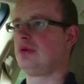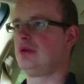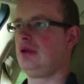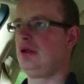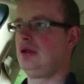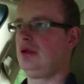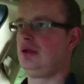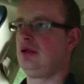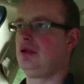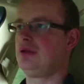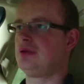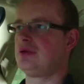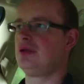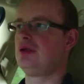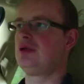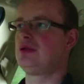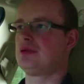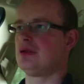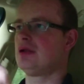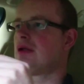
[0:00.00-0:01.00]
the
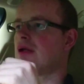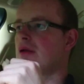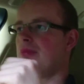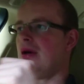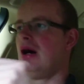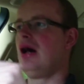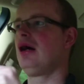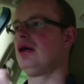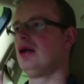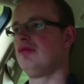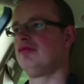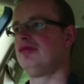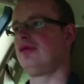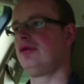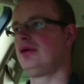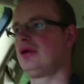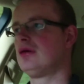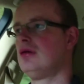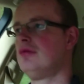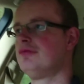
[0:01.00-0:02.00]
seats in the back are
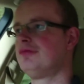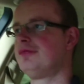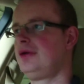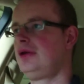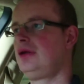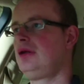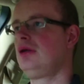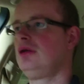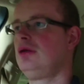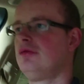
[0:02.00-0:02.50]
very comfy.